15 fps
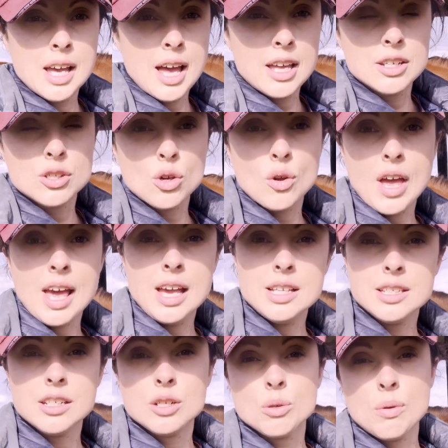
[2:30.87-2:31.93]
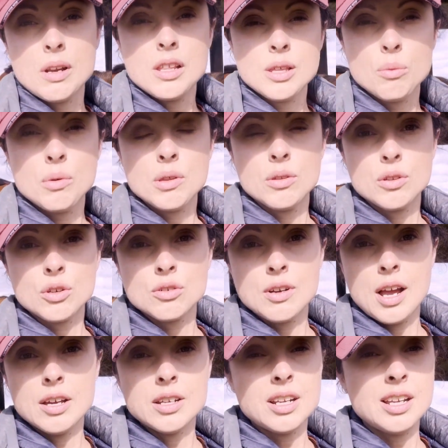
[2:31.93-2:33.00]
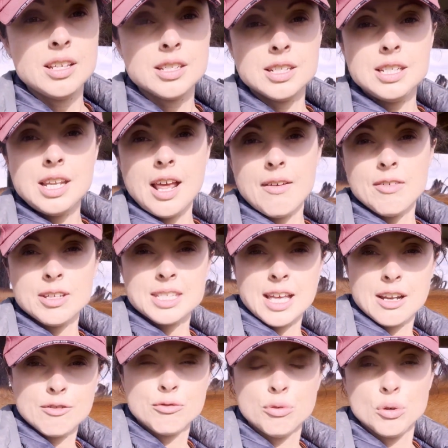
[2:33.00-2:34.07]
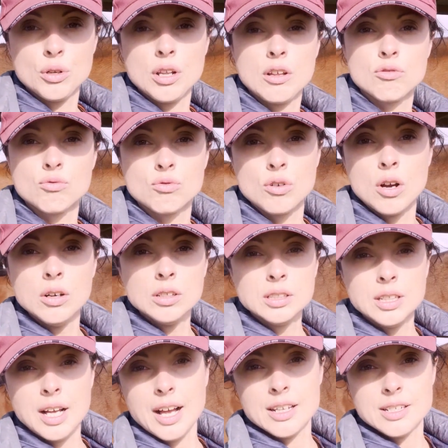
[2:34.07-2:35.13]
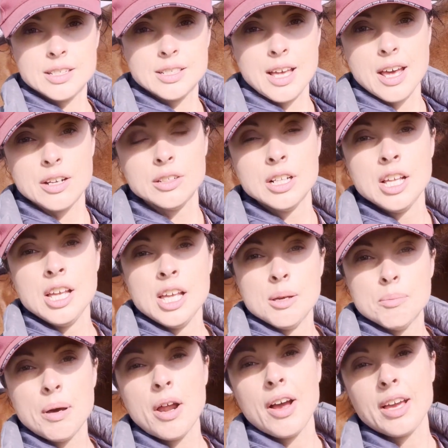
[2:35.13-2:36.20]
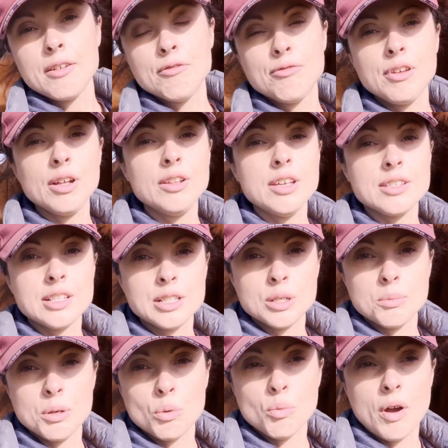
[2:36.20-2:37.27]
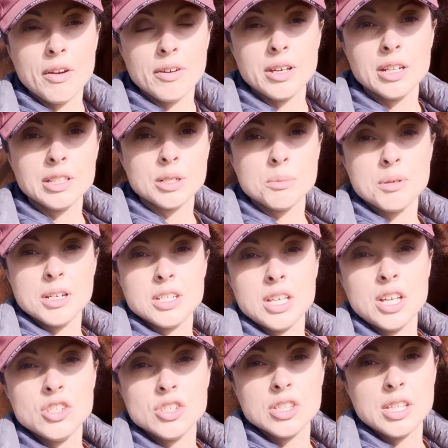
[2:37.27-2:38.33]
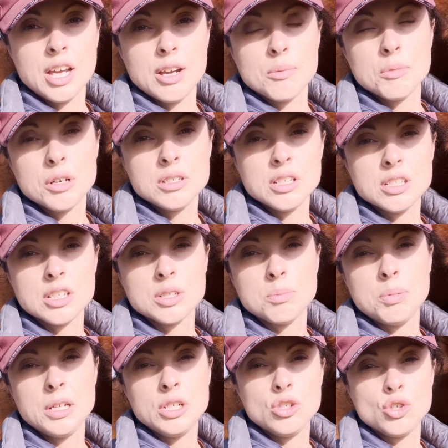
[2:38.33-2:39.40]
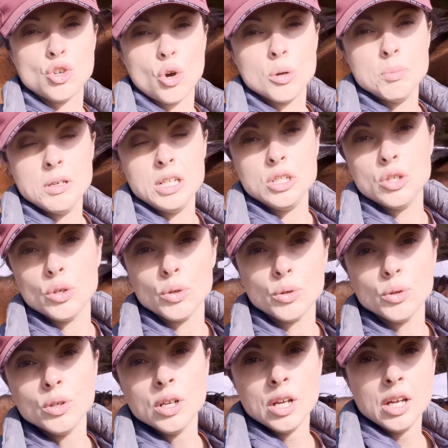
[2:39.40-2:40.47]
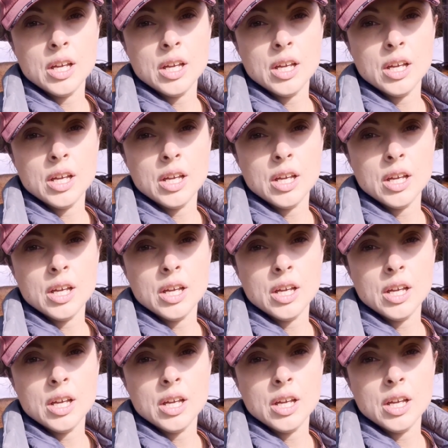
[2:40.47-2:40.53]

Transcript: and so easy to do anything with on the ground, and he's never set a foot wrong under saddle, but I can feel there's a little bit of worry and a little bit of tension there, and because he's such a big dopey dude,